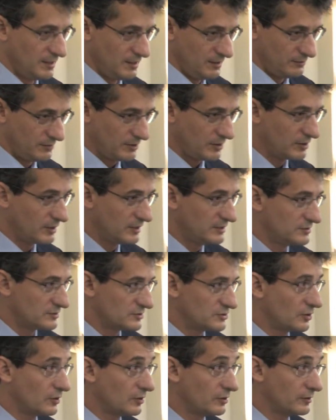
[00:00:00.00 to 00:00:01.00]

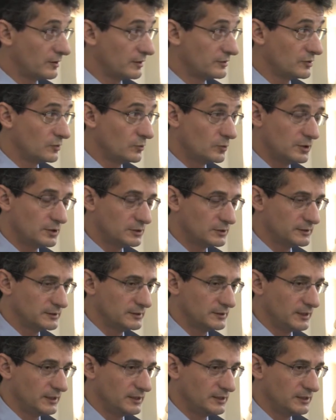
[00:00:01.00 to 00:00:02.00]
regulators all around the world
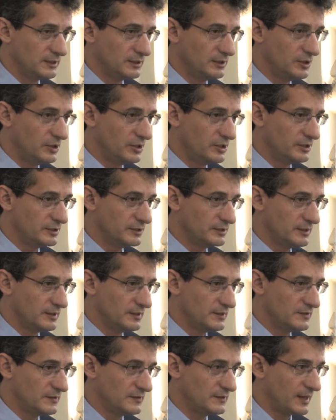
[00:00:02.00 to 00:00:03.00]
learn
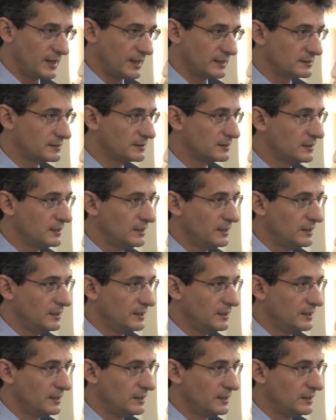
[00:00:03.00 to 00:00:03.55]
is that